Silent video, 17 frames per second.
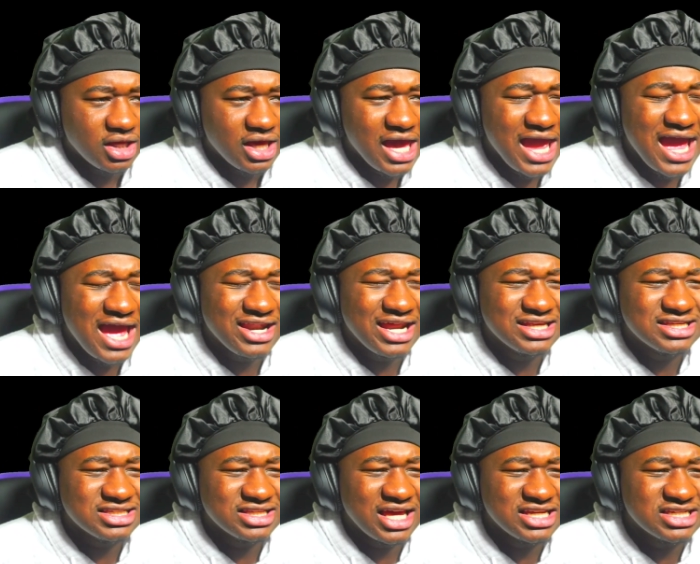And they
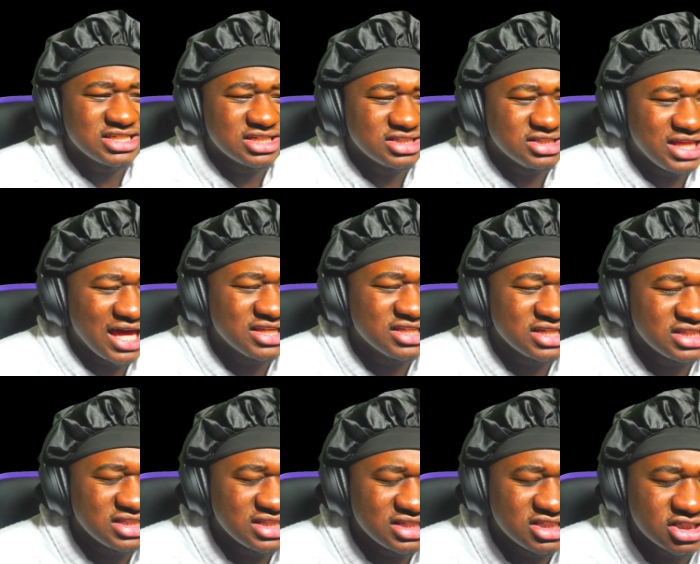they just they
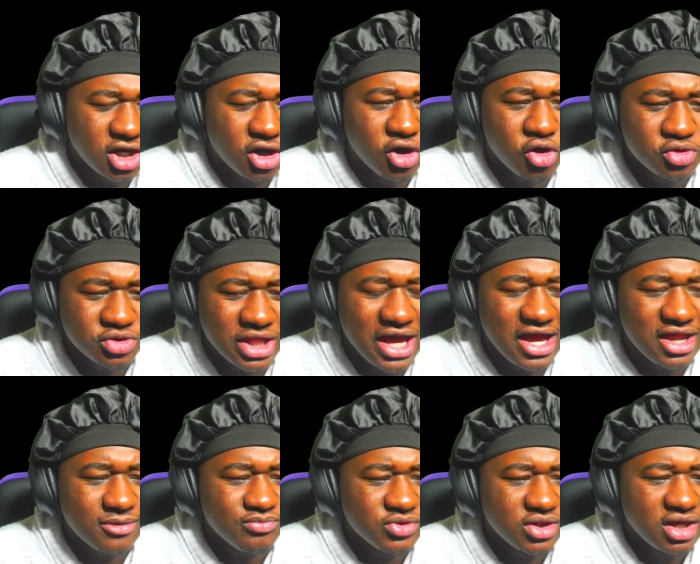just showed
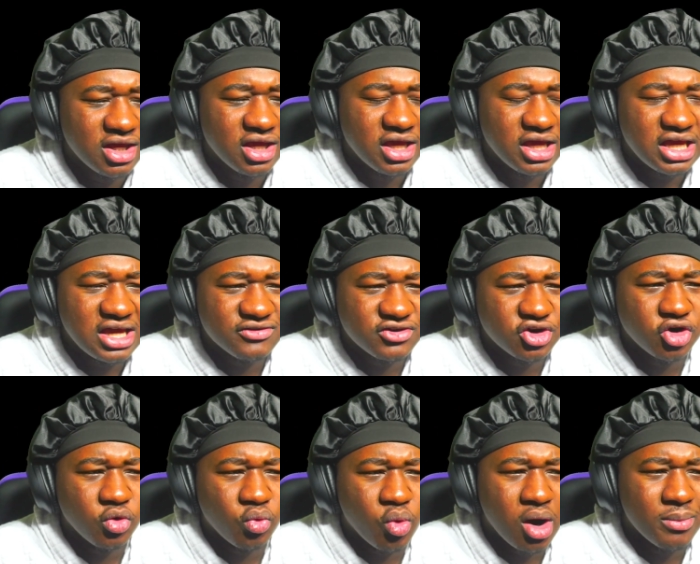that if you're
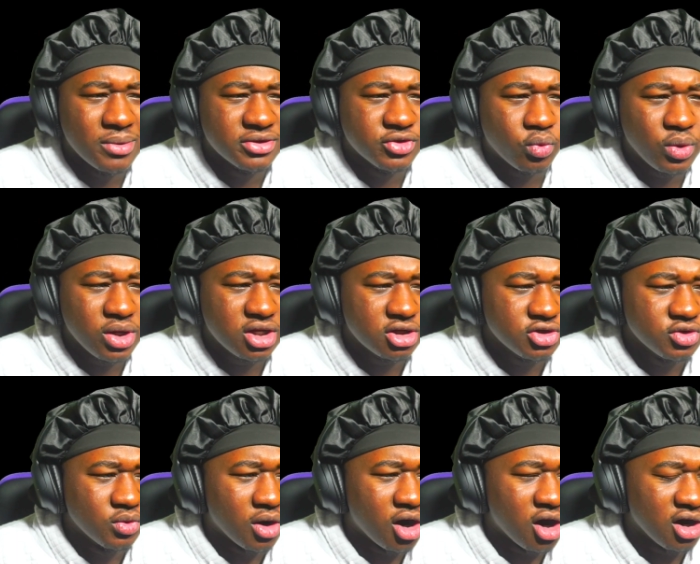a woman, the weaker
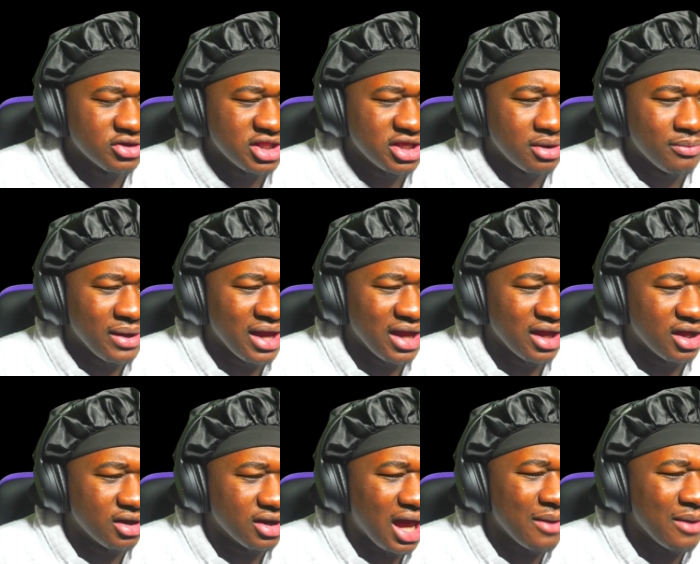you are than a man.